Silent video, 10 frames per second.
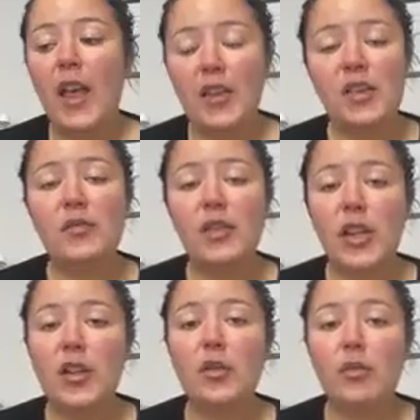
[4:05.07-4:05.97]
actually
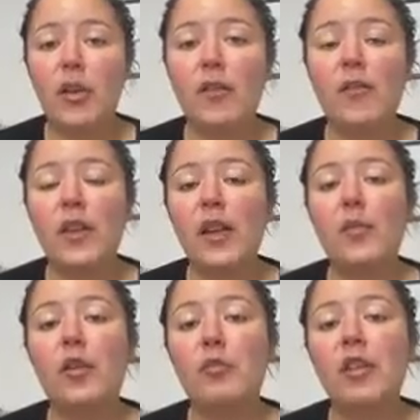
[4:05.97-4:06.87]
really cool, and if you get a
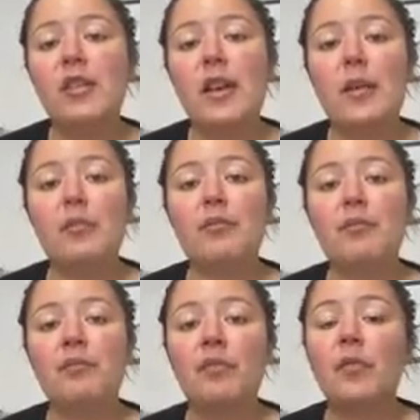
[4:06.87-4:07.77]
moment,
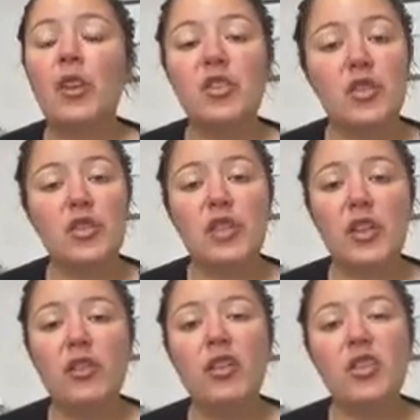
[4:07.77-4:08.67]
you should
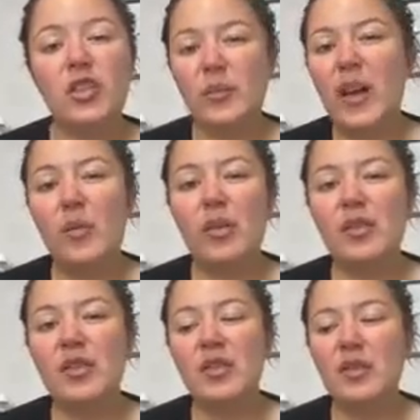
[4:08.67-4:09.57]
check her out because you might
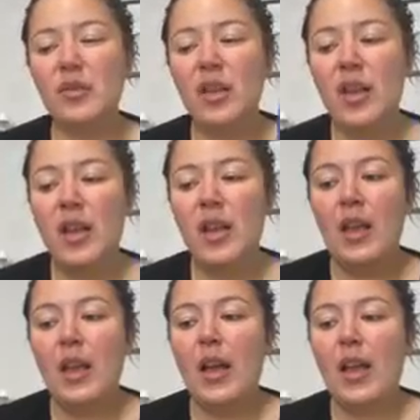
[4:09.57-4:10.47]
want to
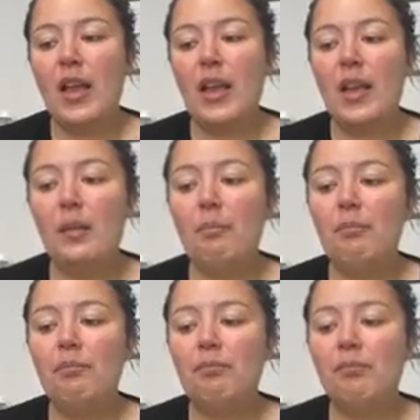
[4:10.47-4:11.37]

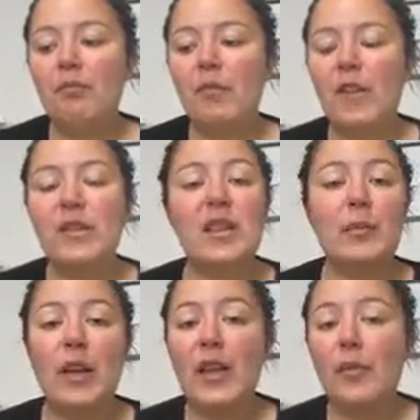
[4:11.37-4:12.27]
do some
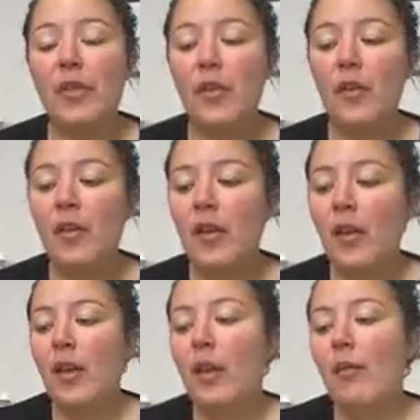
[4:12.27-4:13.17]
mahi with her.
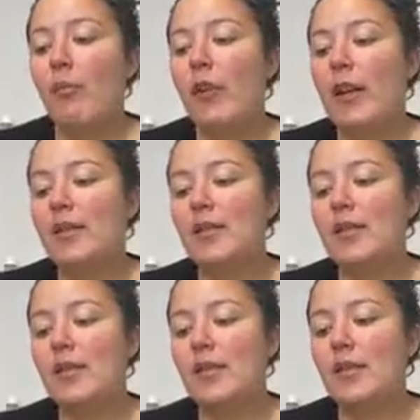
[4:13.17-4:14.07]
But
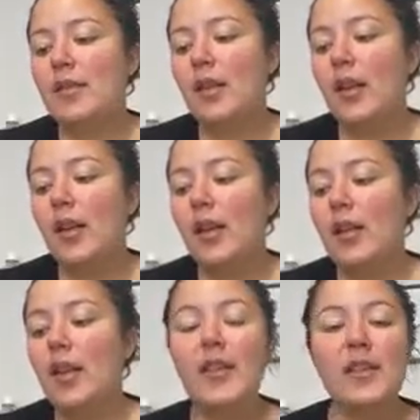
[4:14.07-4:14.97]
yeah,